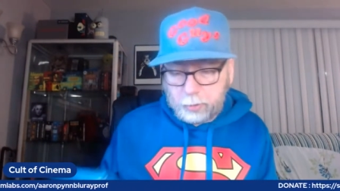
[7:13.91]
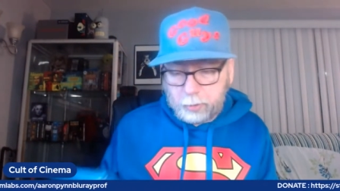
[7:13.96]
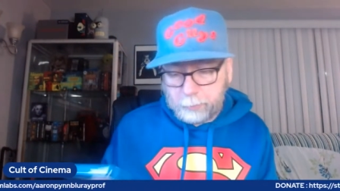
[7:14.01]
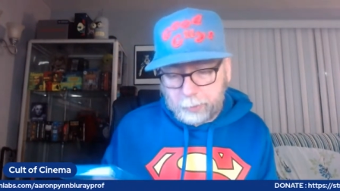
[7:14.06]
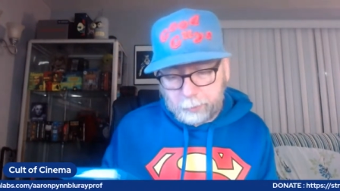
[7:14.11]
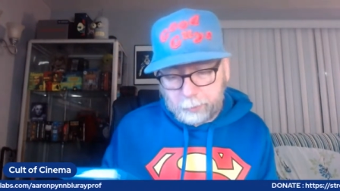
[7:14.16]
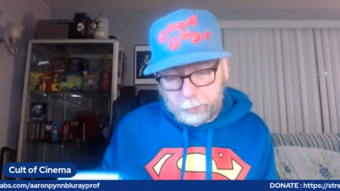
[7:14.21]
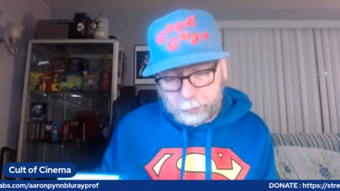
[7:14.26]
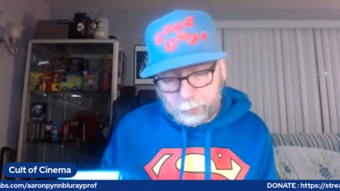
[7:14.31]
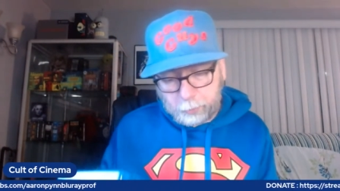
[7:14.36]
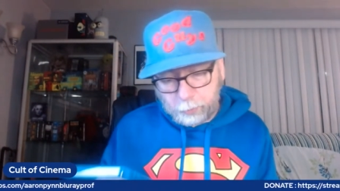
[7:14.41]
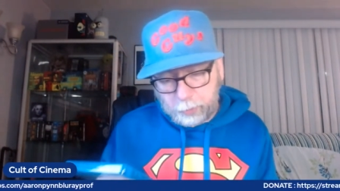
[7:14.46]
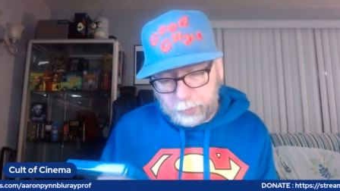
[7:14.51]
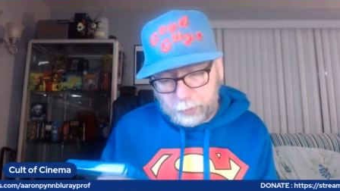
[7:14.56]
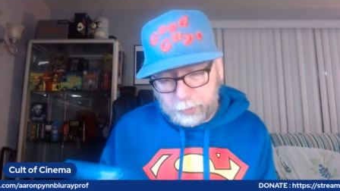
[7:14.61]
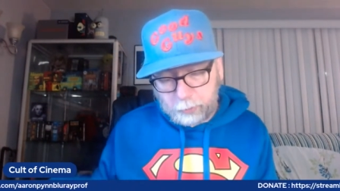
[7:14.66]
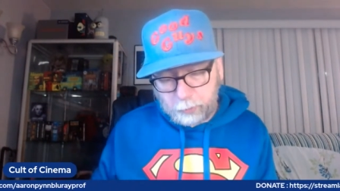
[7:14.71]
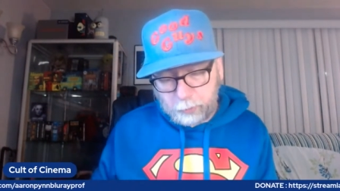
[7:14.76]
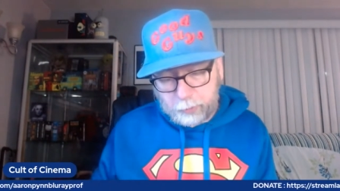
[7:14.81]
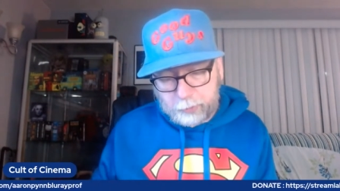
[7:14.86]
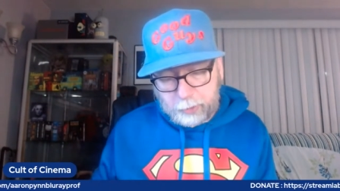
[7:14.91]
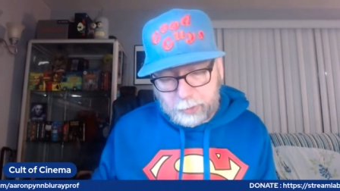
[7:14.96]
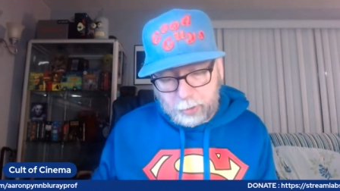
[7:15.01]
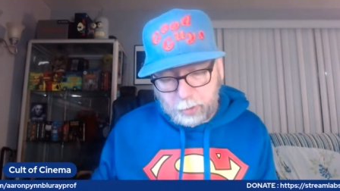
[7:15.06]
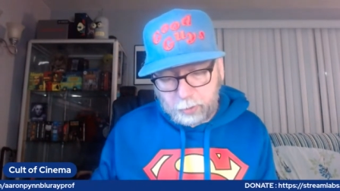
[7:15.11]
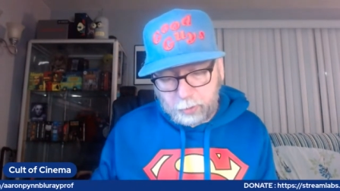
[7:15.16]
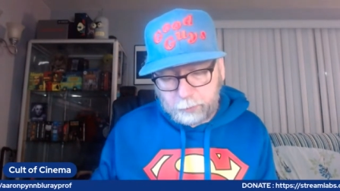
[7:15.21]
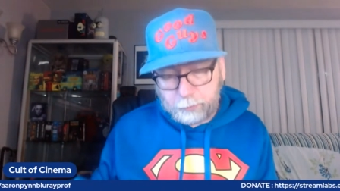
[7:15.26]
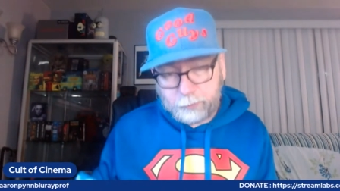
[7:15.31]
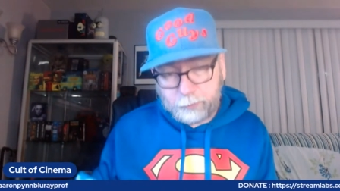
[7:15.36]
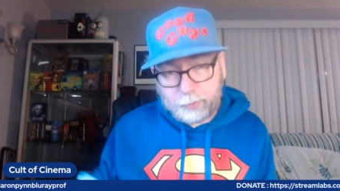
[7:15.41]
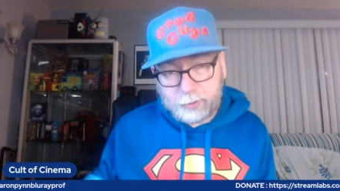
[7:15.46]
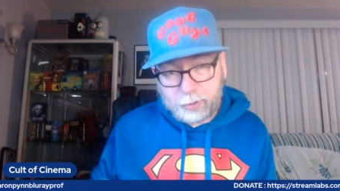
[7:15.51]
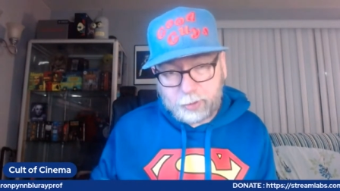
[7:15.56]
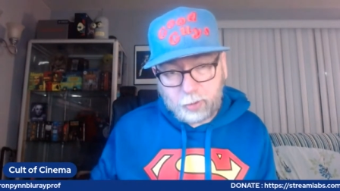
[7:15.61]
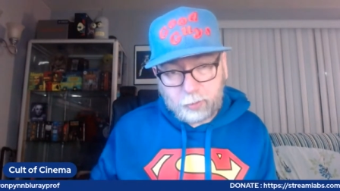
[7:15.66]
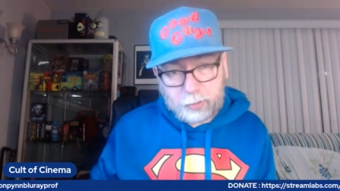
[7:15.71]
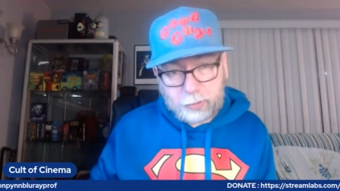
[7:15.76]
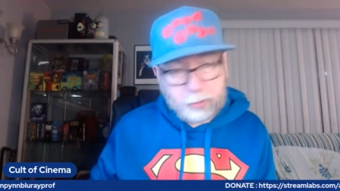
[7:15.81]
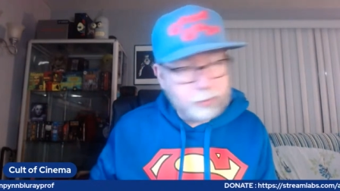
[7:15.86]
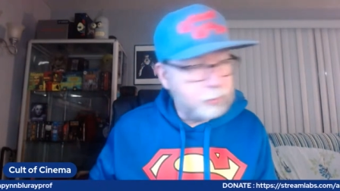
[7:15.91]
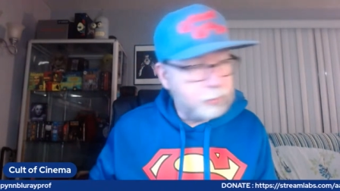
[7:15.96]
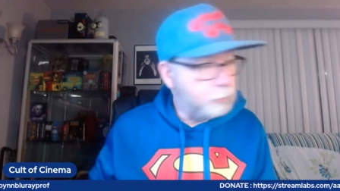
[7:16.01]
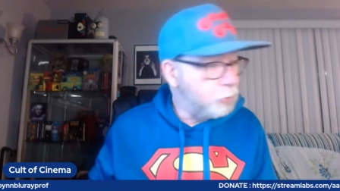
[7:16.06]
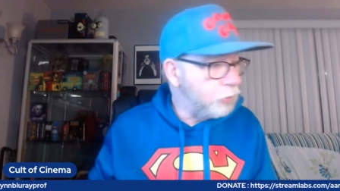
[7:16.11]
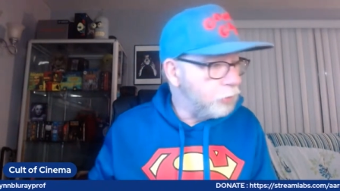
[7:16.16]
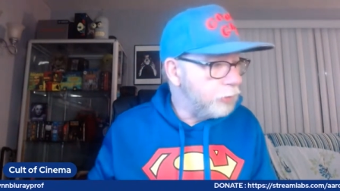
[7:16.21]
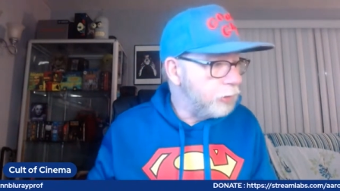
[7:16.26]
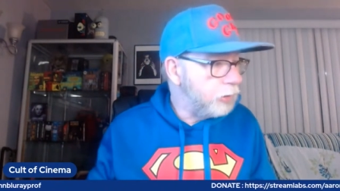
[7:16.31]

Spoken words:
Maybe there'll be one of the ones that I'll start collecting more